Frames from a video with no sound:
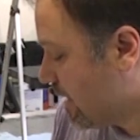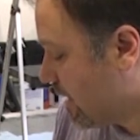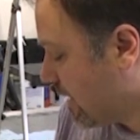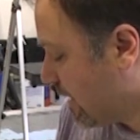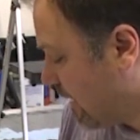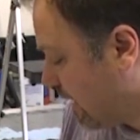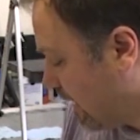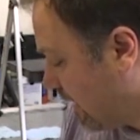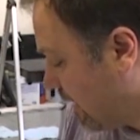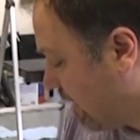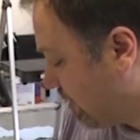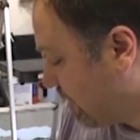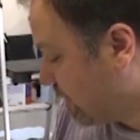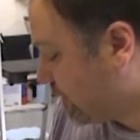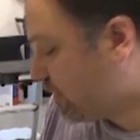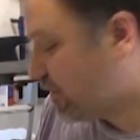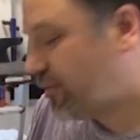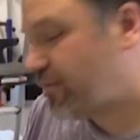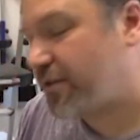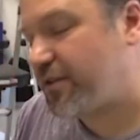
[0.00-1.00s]
The
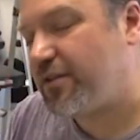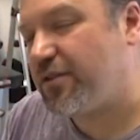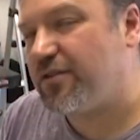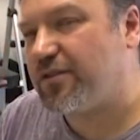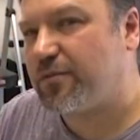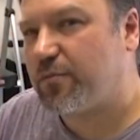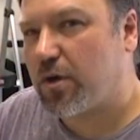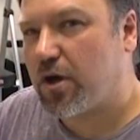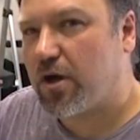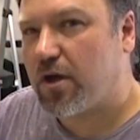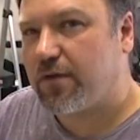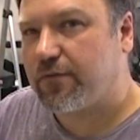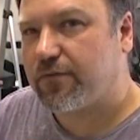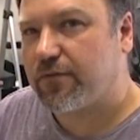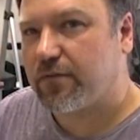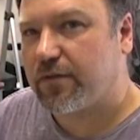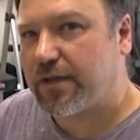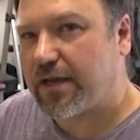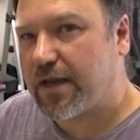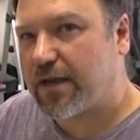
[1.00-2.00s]
tube was too small
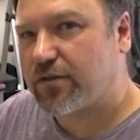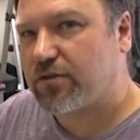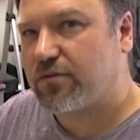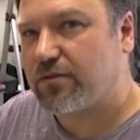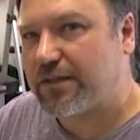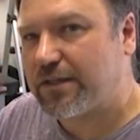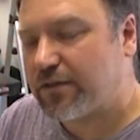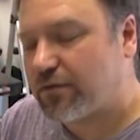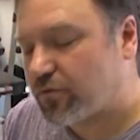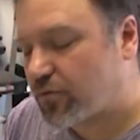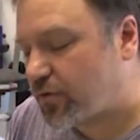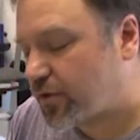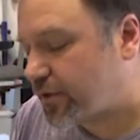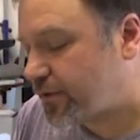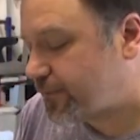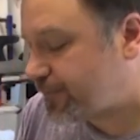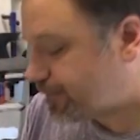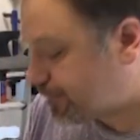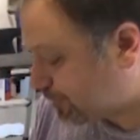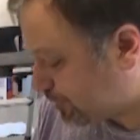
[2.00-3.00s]
for the actual gear
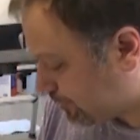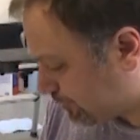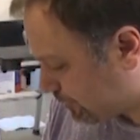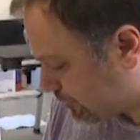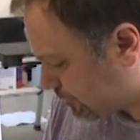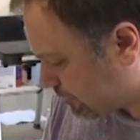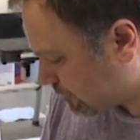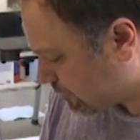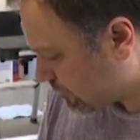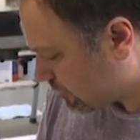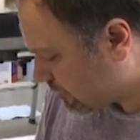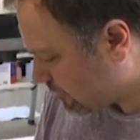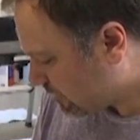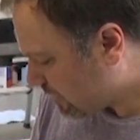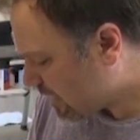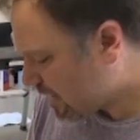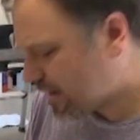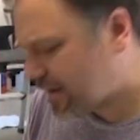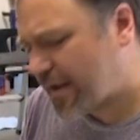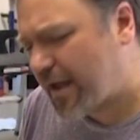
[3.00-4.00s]
oil,
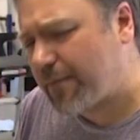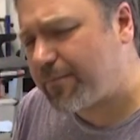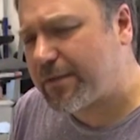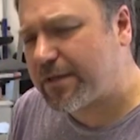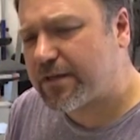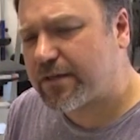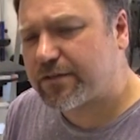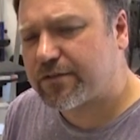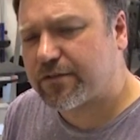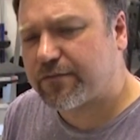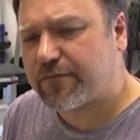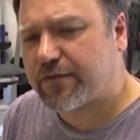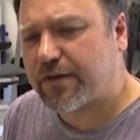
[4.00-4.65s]
not because of